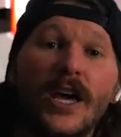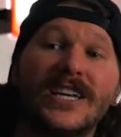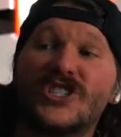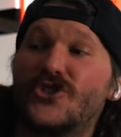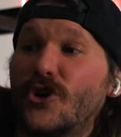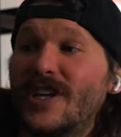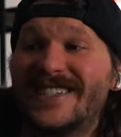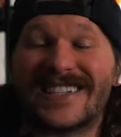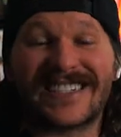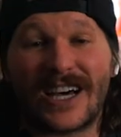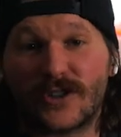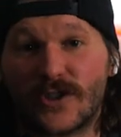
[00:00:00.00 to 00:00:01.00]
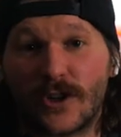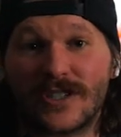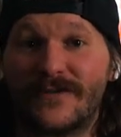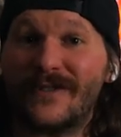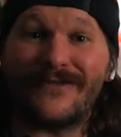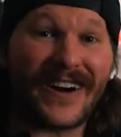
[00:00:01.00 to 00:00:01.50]
It's $36,000
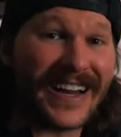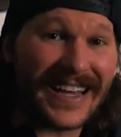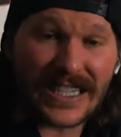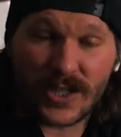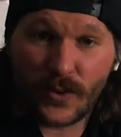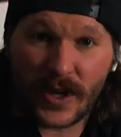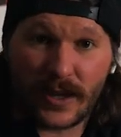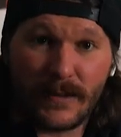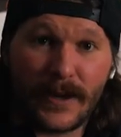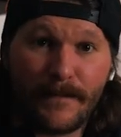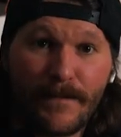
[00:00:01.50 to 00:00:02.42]
if you finance it with me.